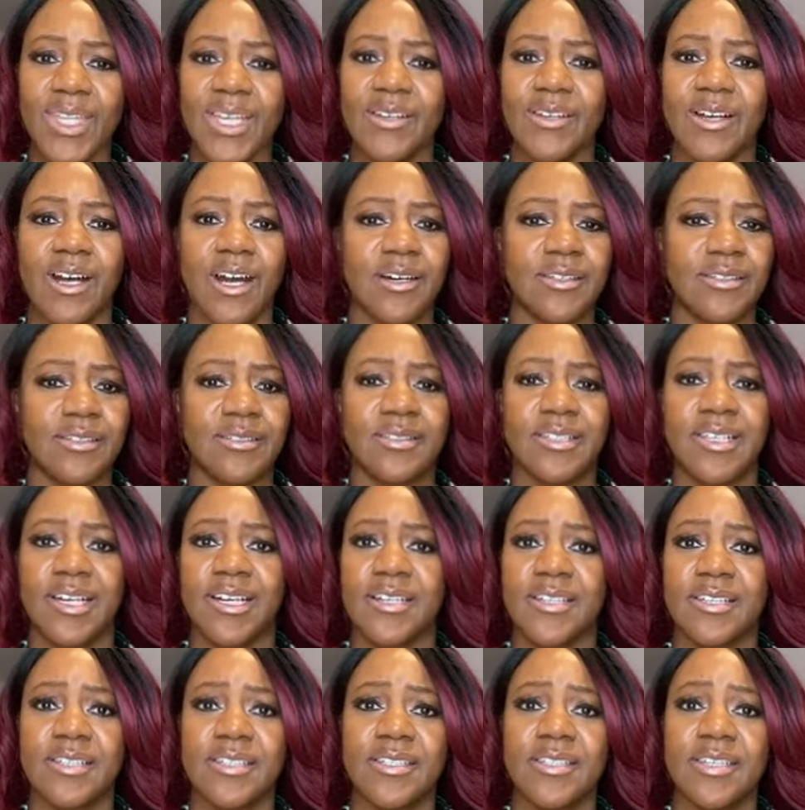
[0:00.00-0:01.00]

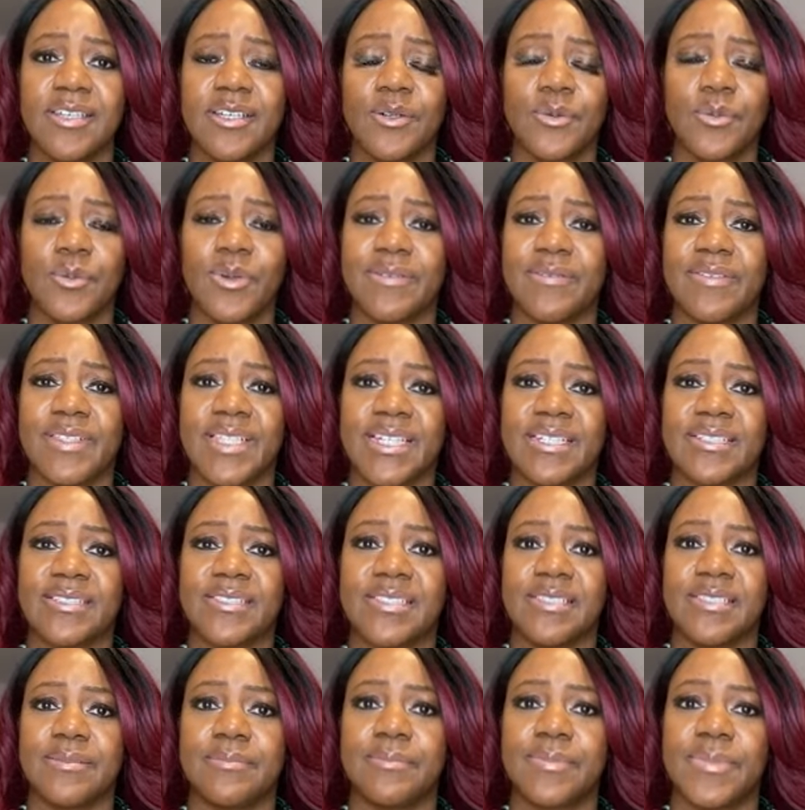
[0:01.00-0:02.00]
online, whether that's
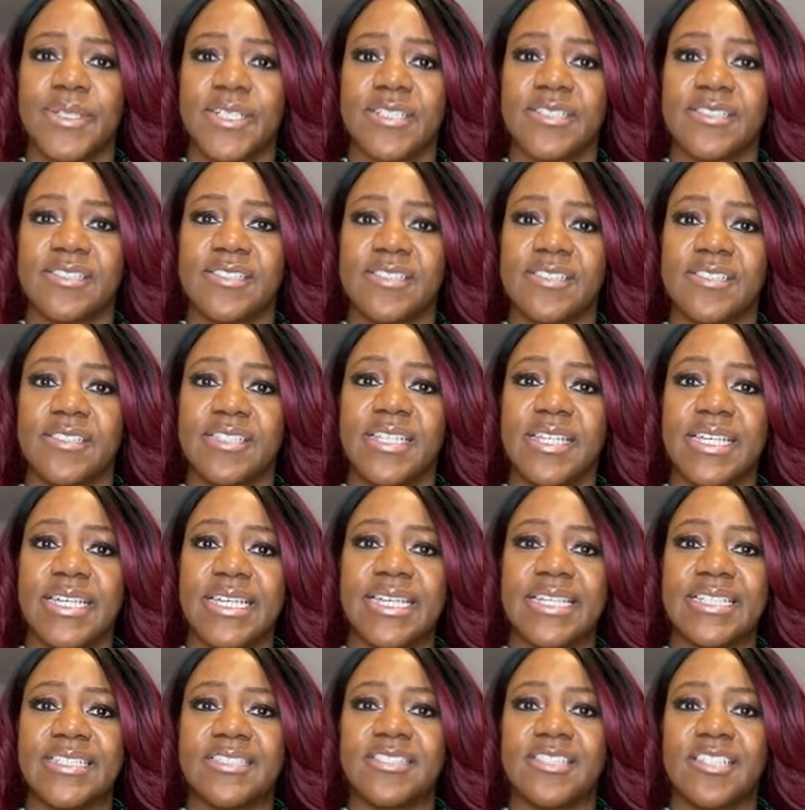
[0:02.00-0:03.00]
in person,
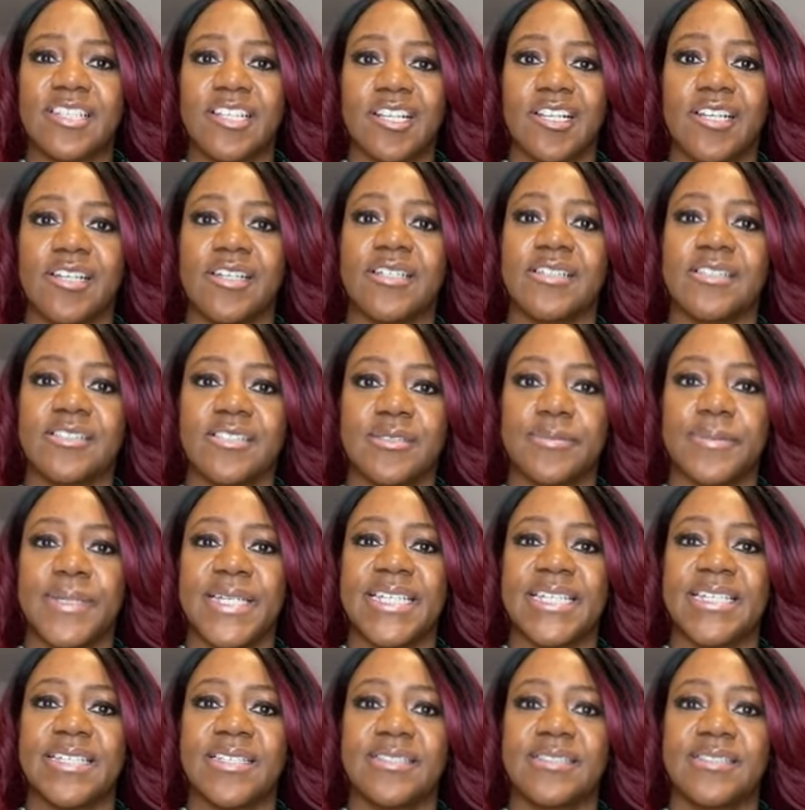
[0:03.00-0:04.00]
it's the client
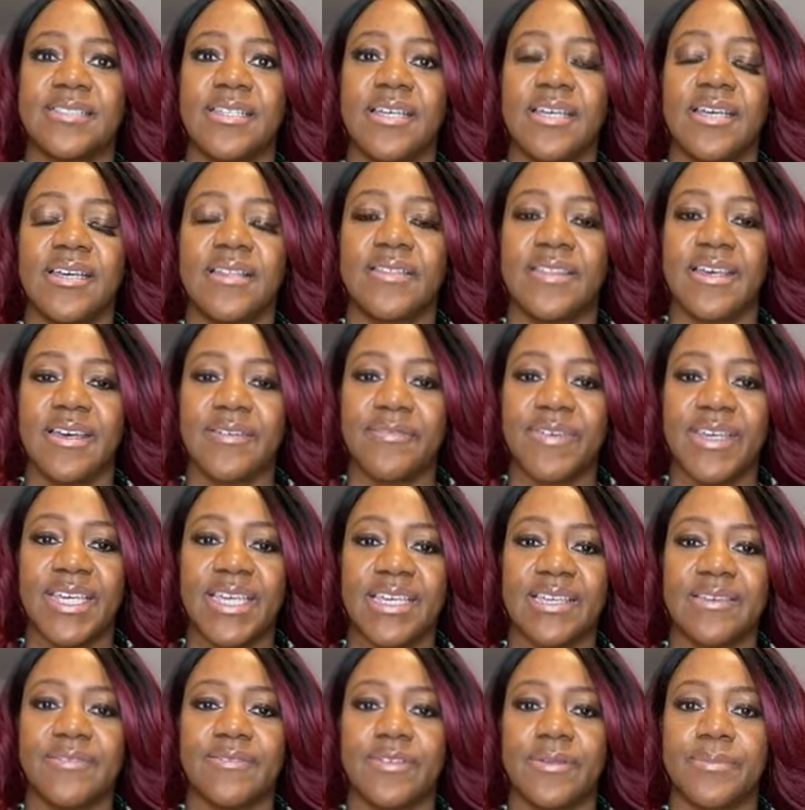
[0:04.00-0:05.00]
space. They've
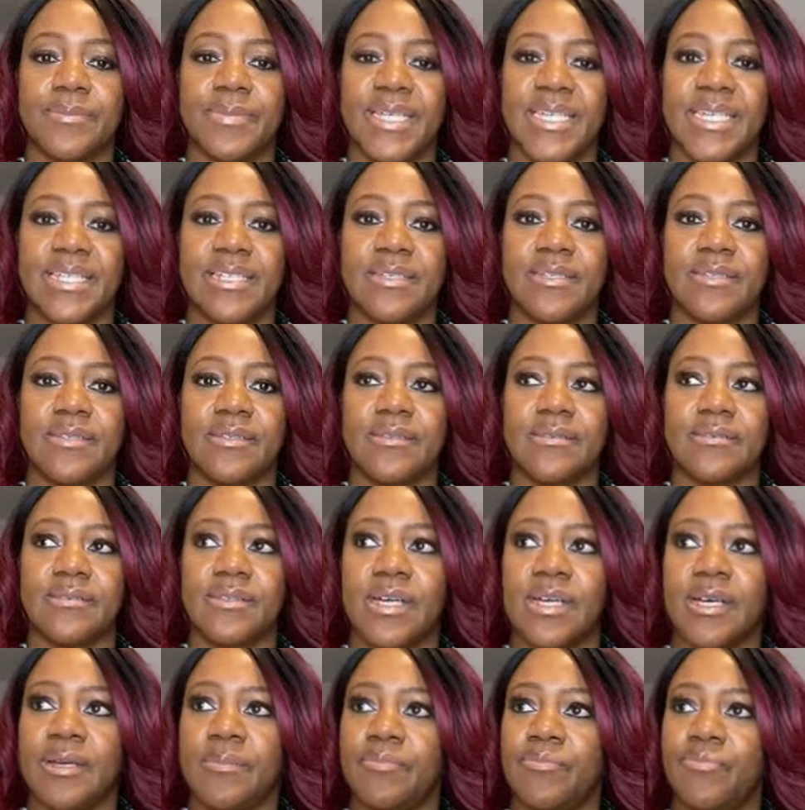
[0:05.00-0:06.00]
either been,
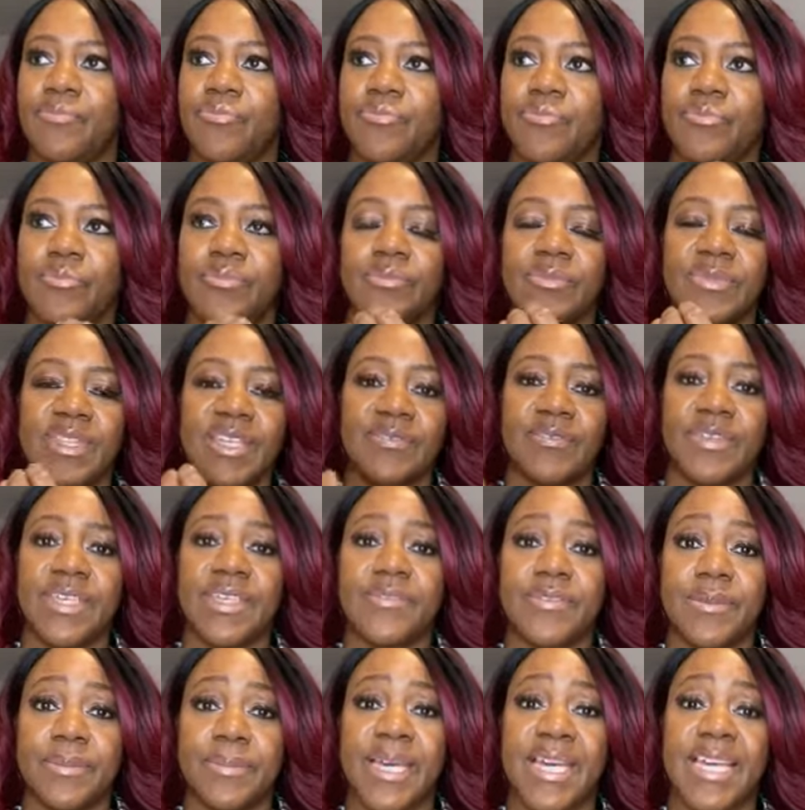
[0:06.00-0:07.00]
um, they've either
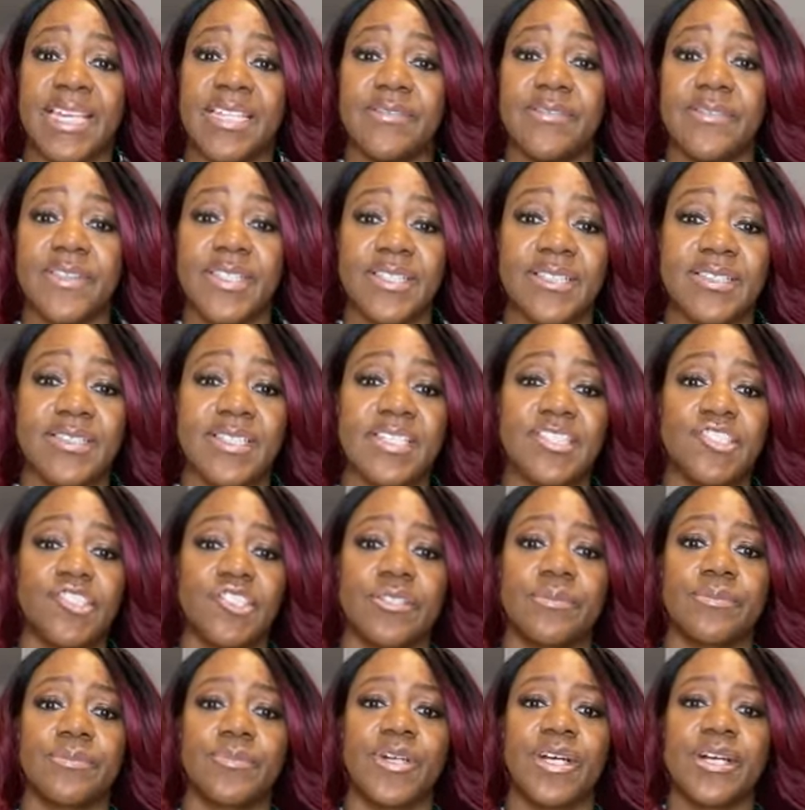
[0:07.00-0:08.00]
paid for the session
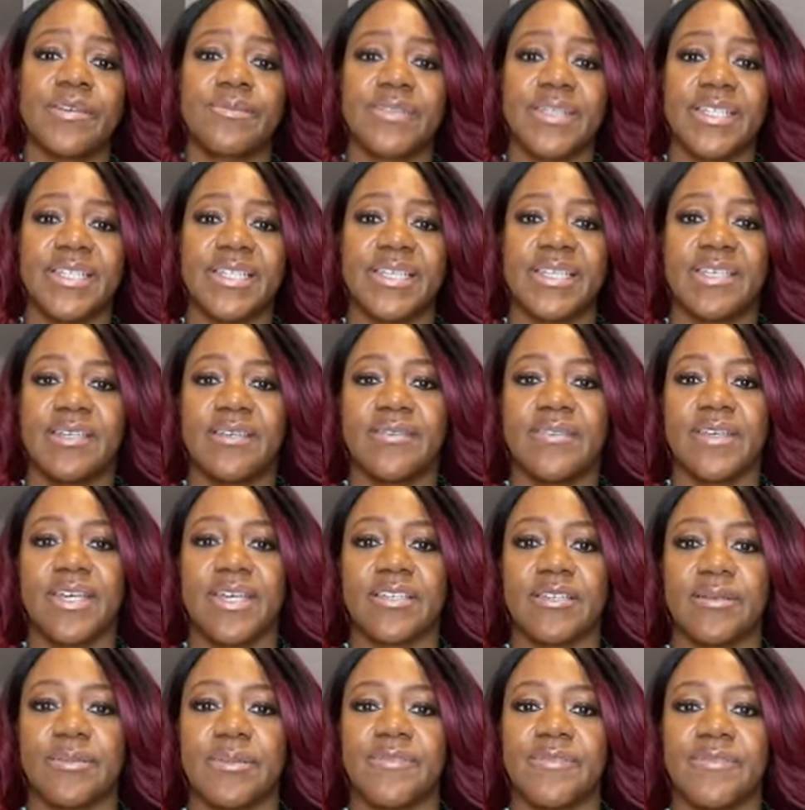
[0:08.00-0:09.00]
privately and they're
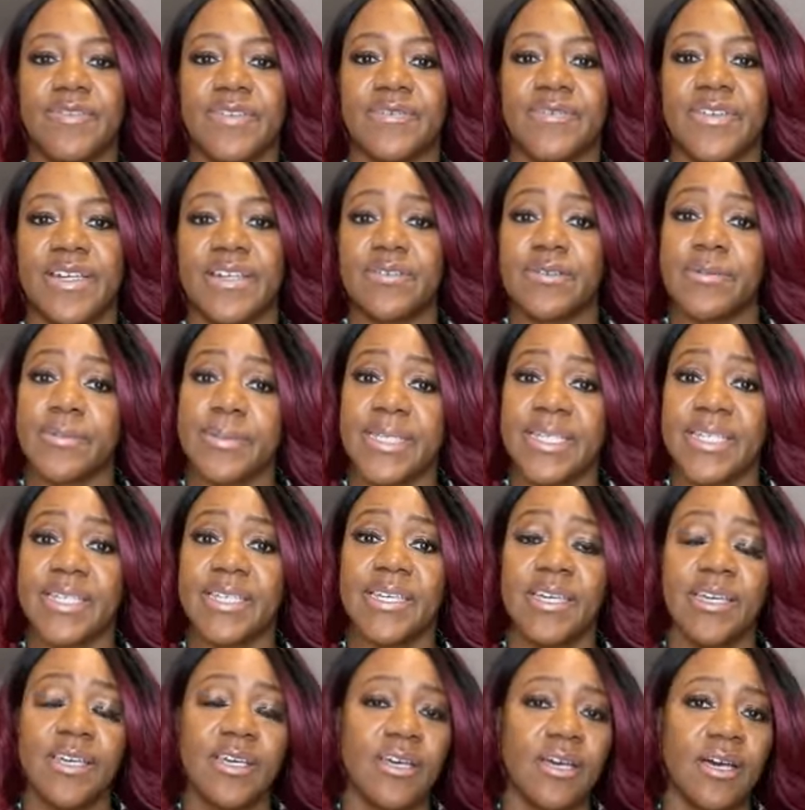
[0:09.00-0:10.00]
coming for therapy
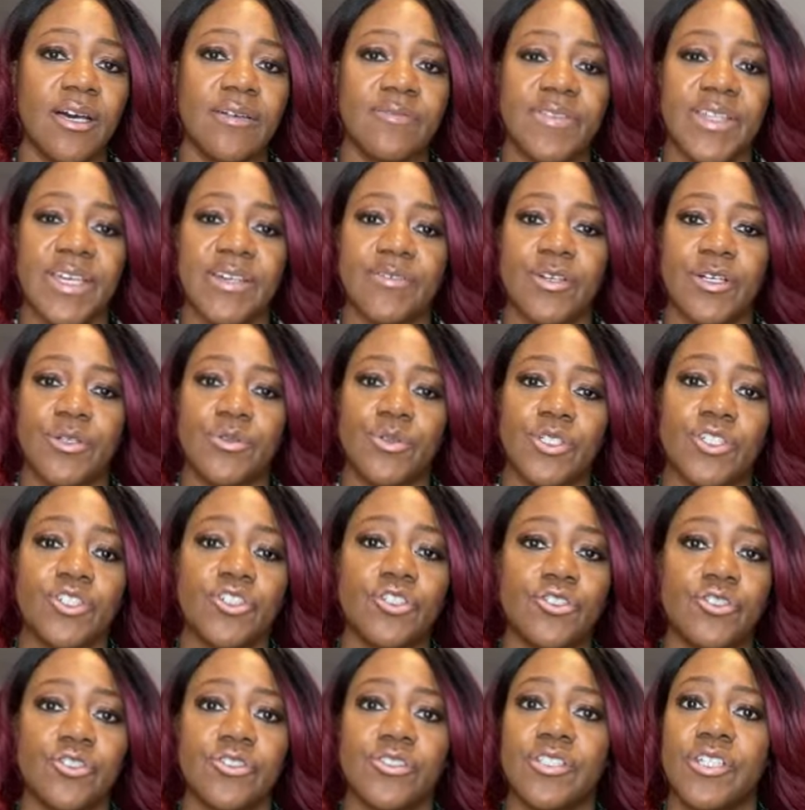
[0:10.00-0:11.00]
of their own
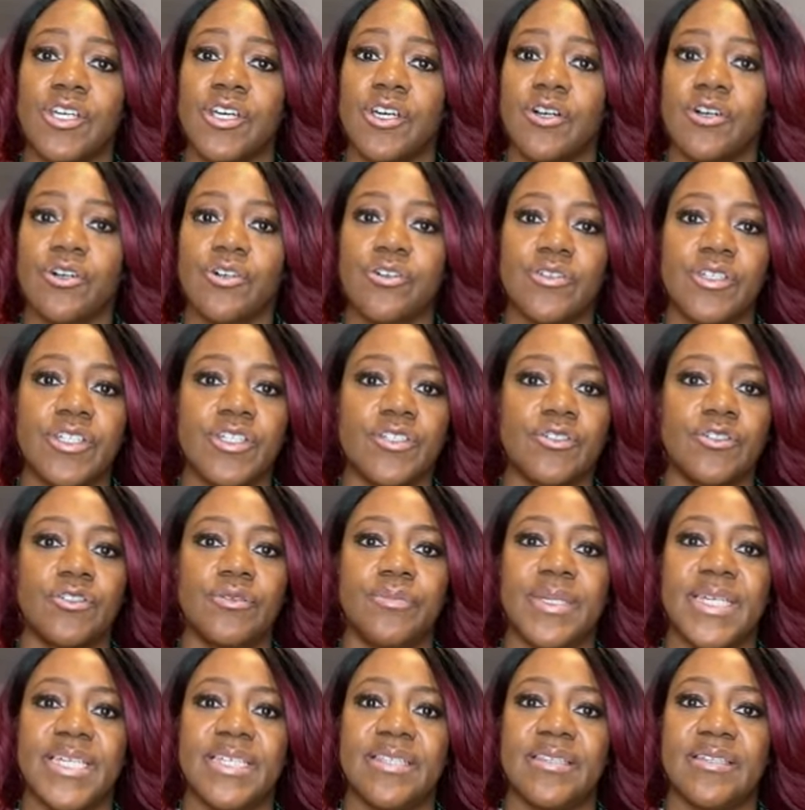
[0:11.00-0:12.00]
accord, or it could
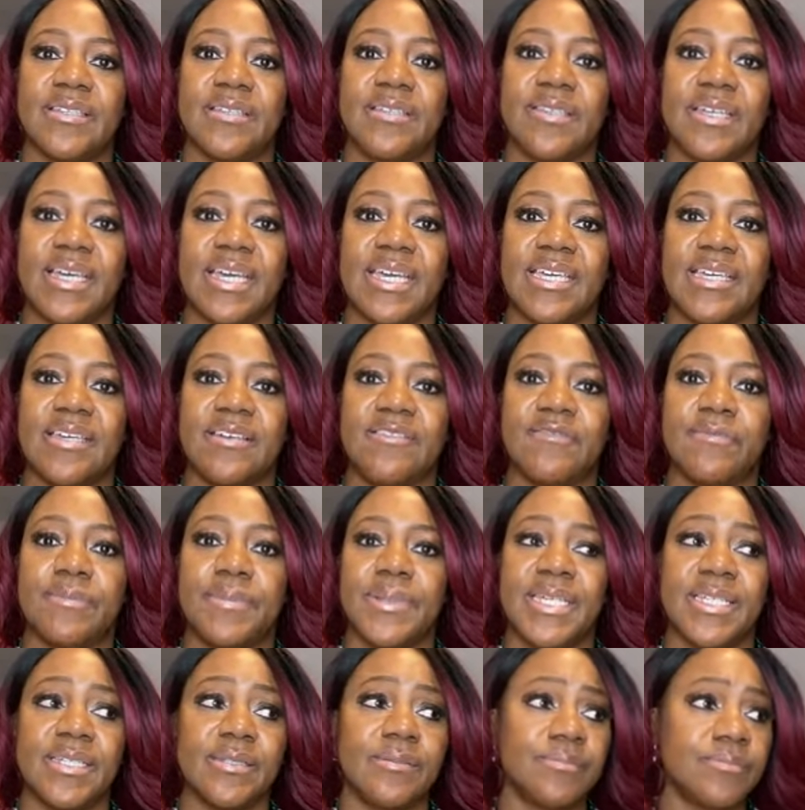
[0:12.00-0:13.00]
be that they have
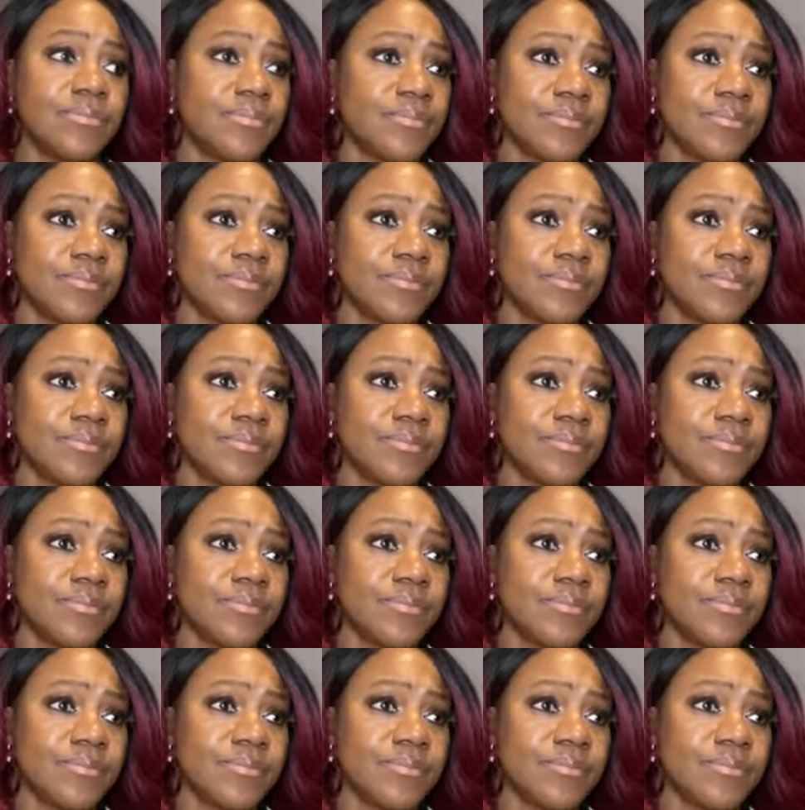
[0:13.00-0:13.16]
been,